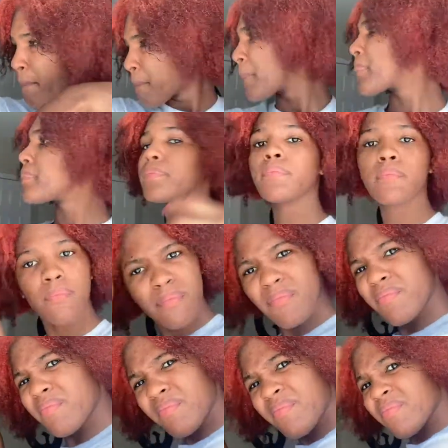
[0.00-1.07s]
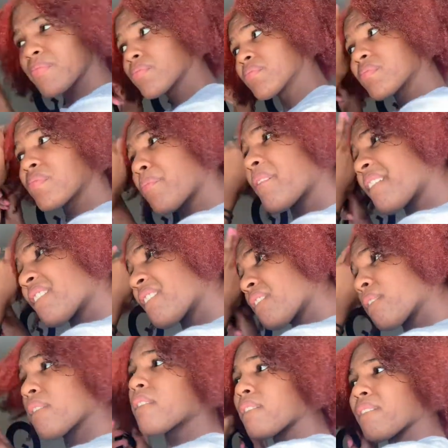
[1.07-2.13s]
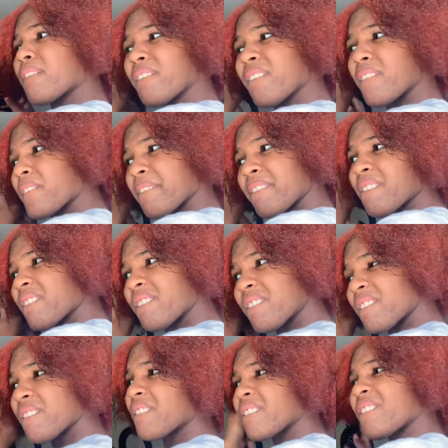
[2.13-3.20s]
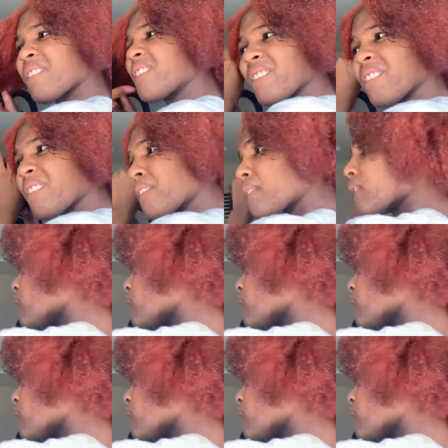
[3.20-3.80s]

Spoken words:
30, 30 parts, and it took me about